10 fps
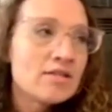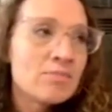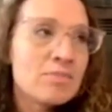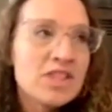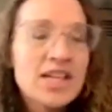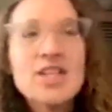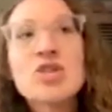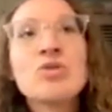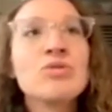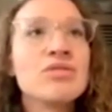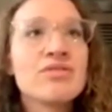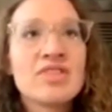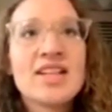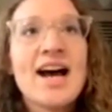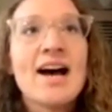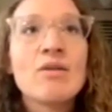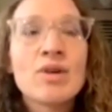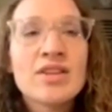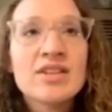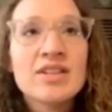stay tuned for that,
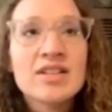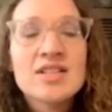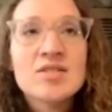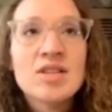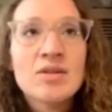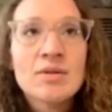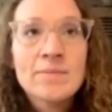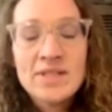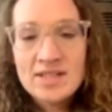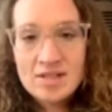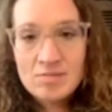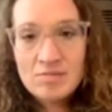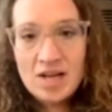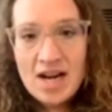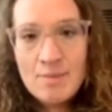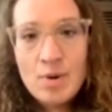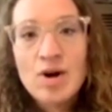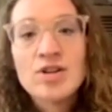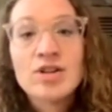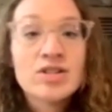whether there will be some kind of
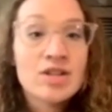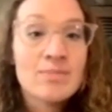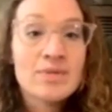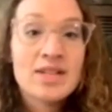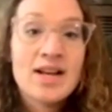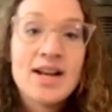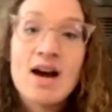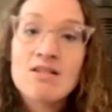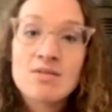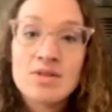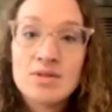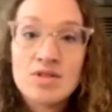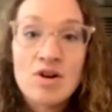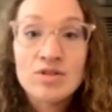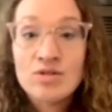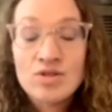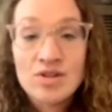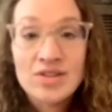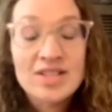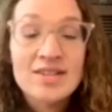partnerships on how can we also
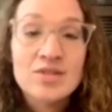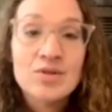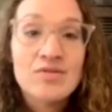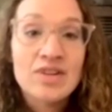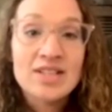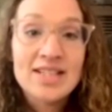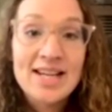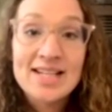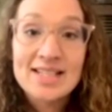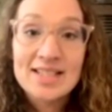turn this into a fun date.